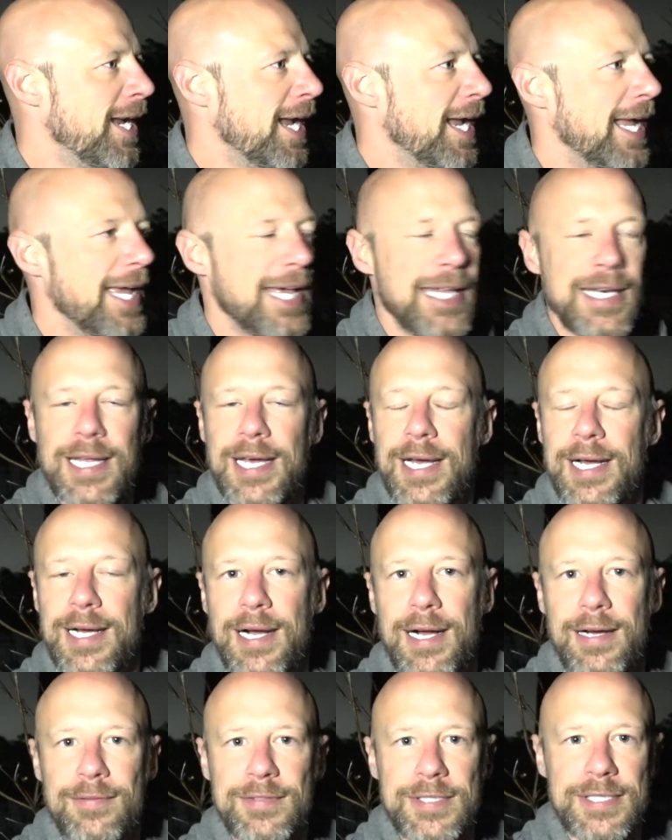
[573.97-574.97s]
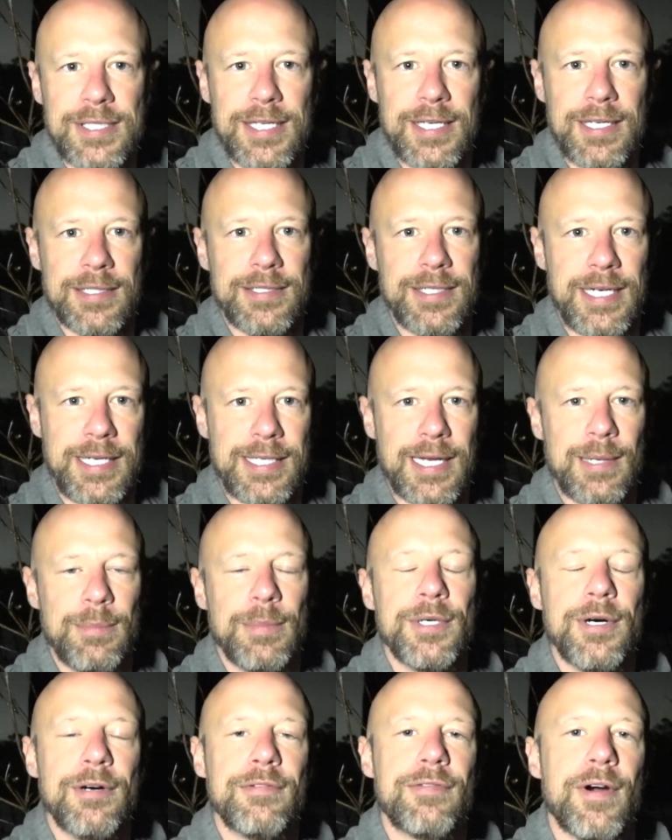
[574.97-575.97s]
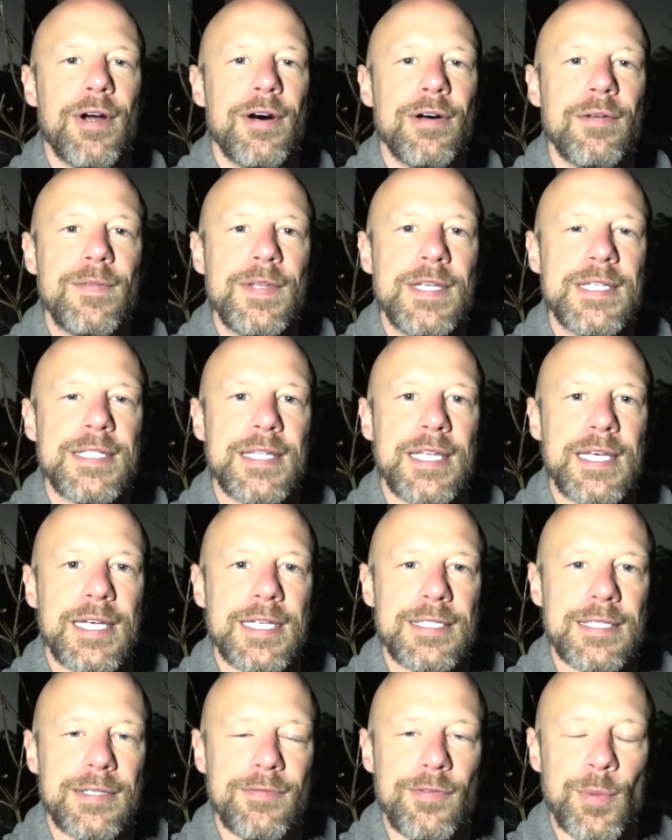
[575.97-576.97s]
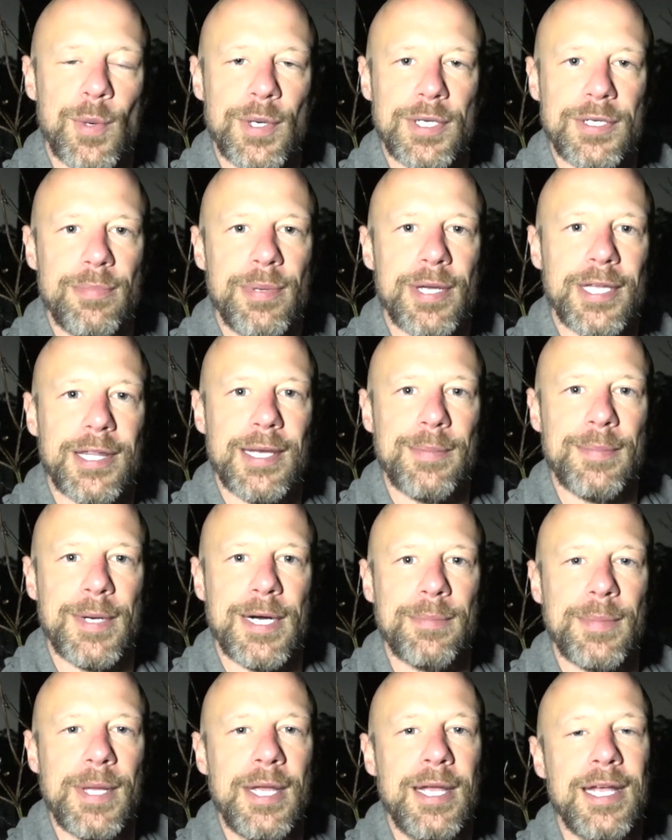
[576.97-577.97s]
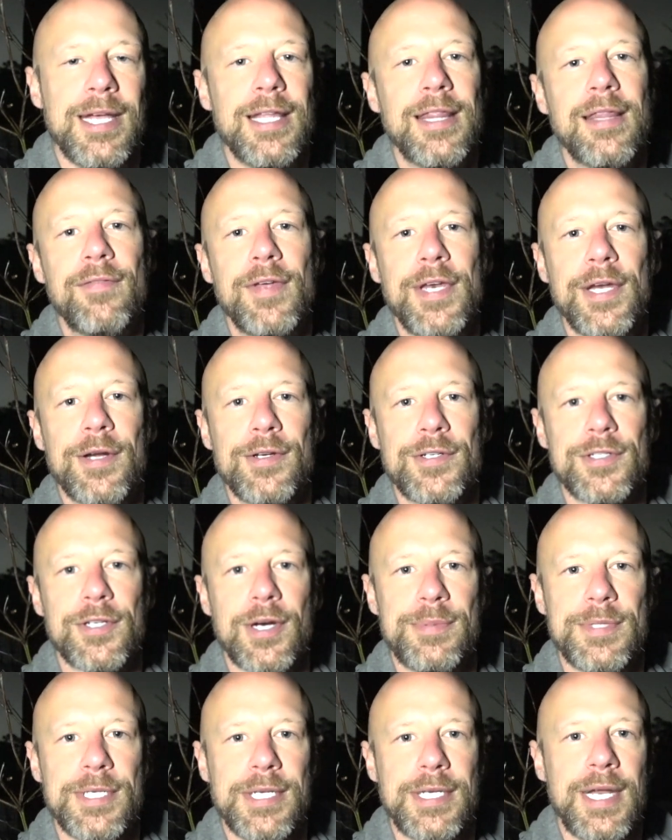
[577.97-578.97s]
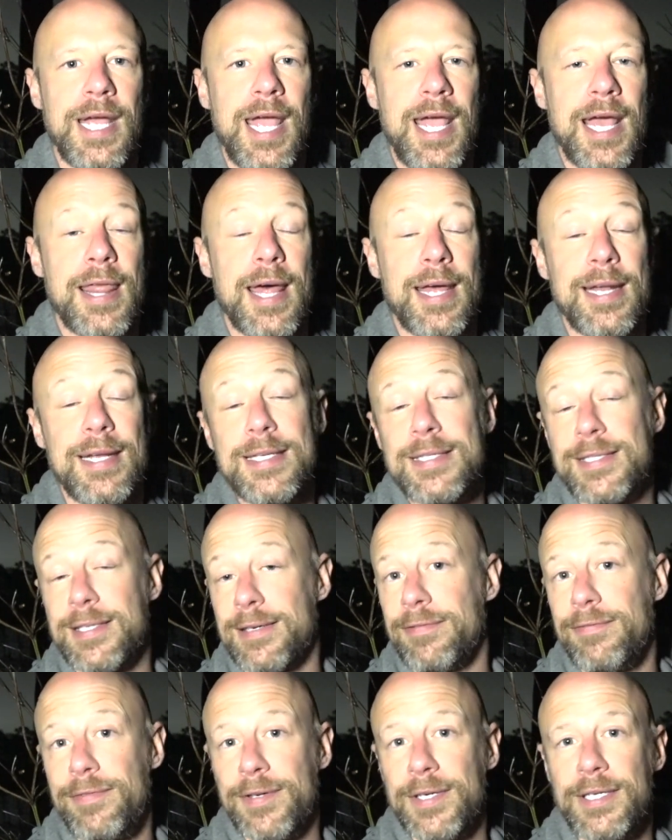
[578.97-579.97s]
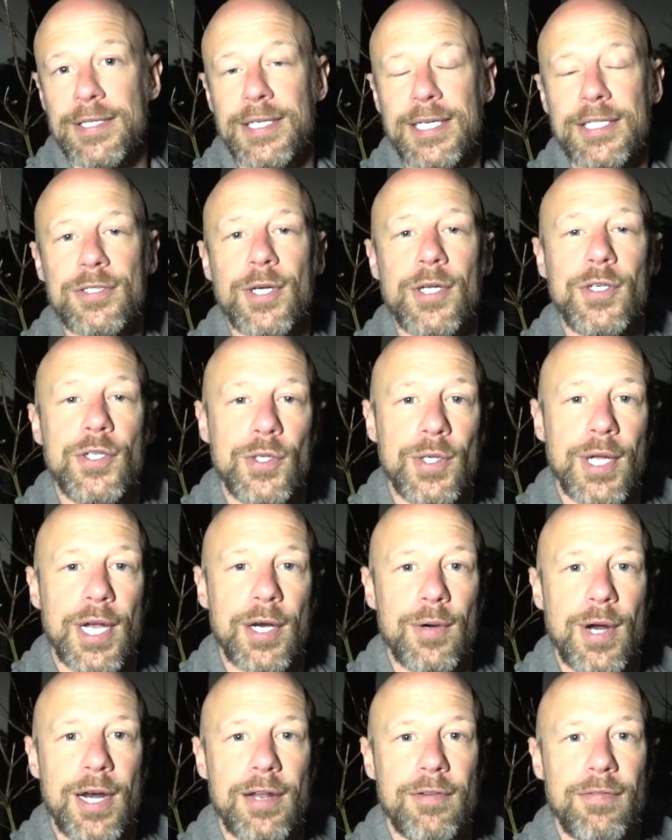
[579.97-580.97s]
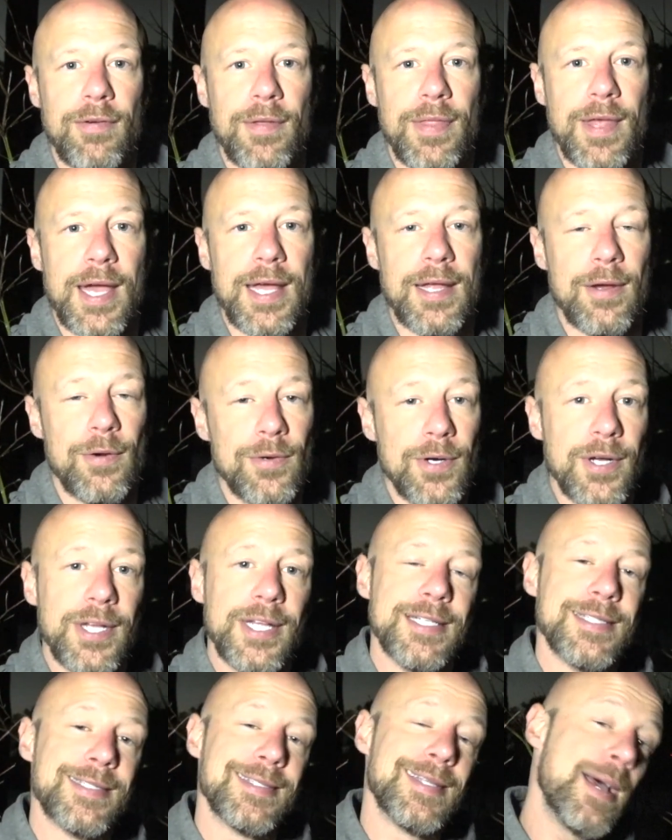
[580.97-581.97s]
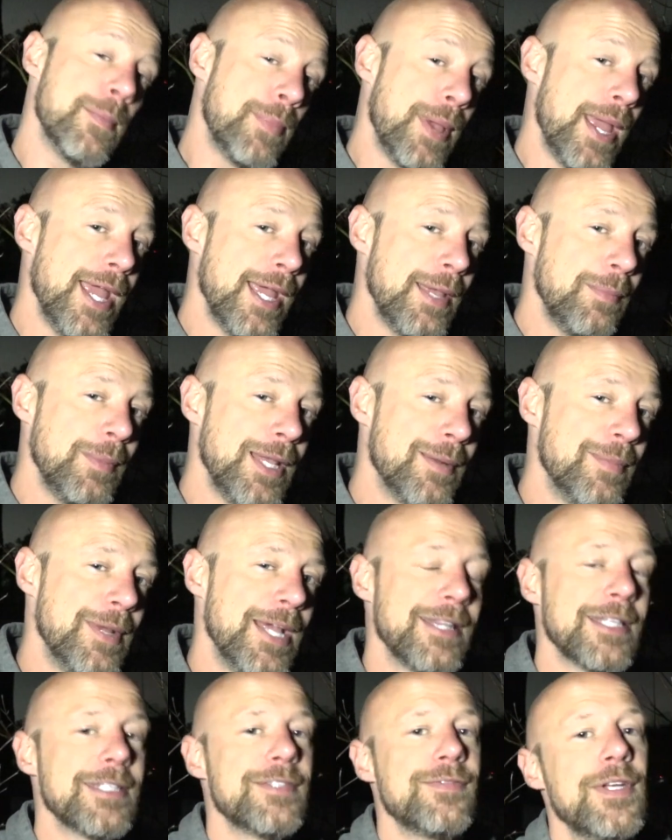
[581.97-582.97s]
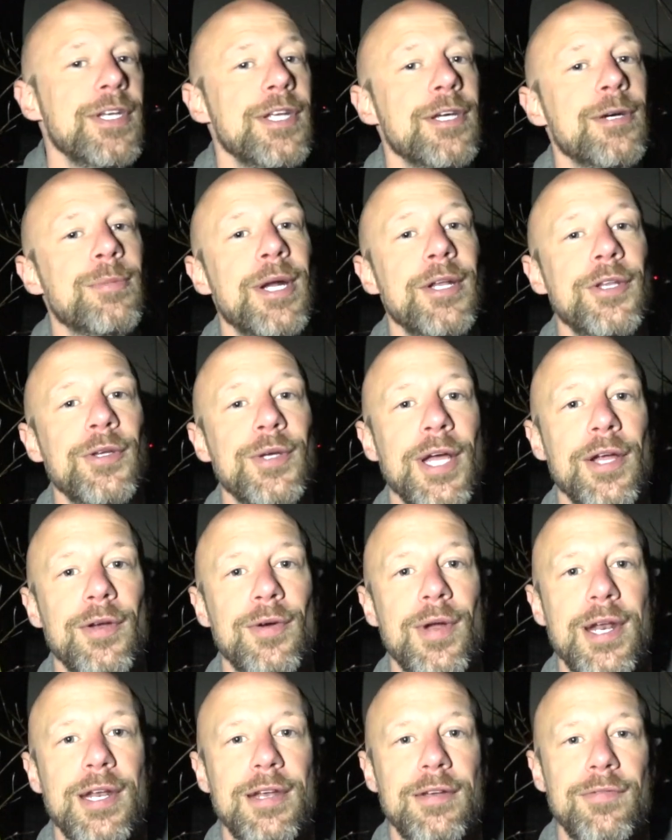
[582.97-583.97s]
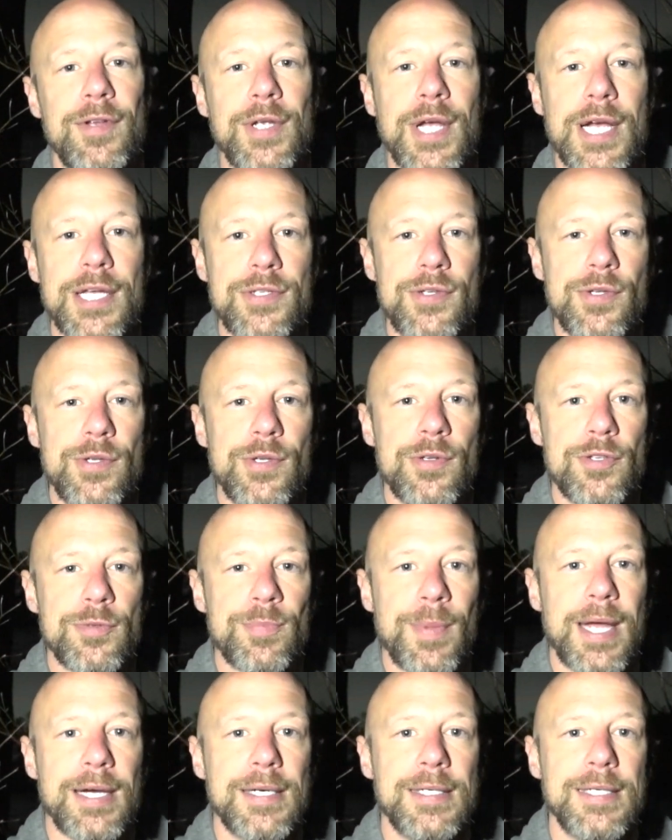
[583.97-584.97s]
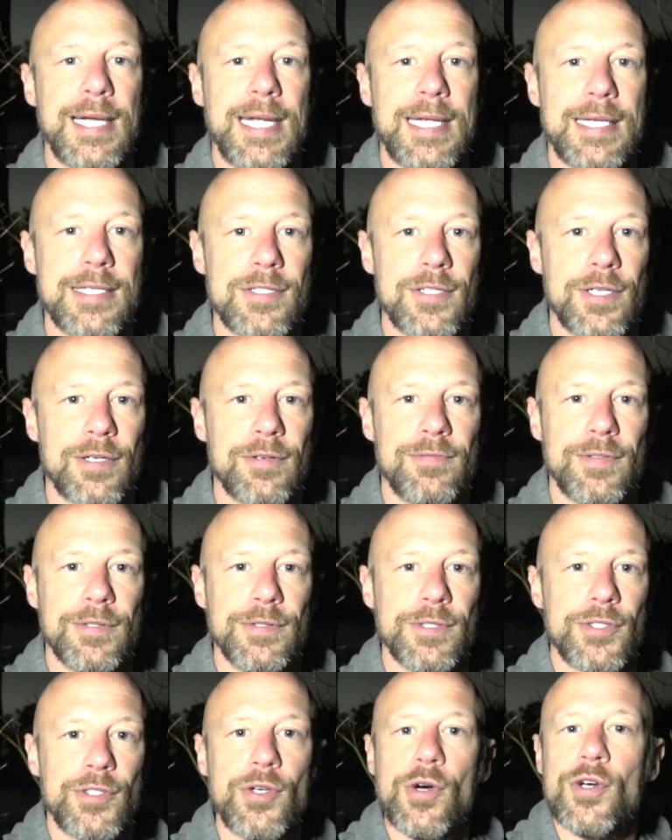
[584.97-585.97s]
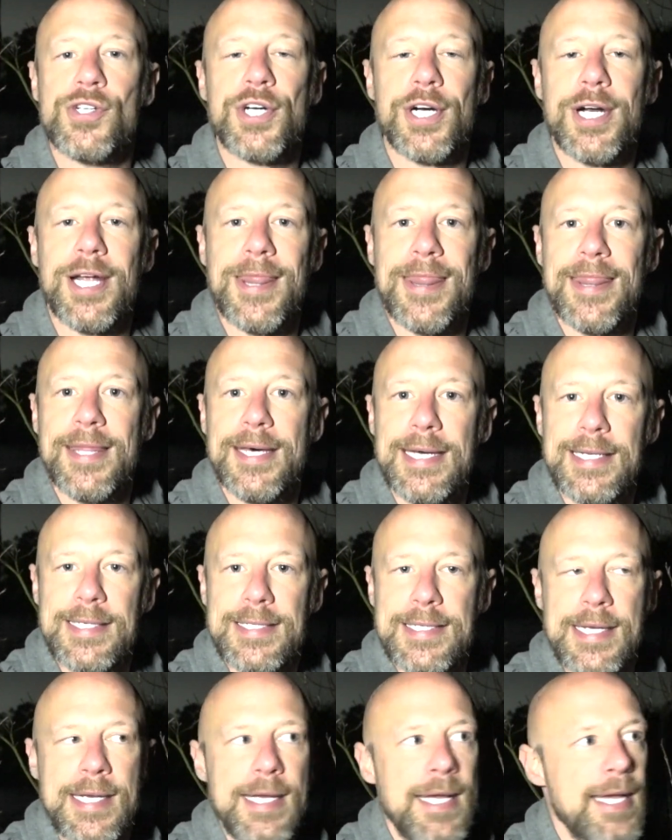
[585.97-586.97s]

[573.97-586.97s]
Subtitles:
And obviously, link down below for all of these things if you want to pick them up in the video description. That is an affiliate link, so I do get credit for that. Olight is not paying me to make this video, but I do get credit if you guys do use my link. So full disclosure on that.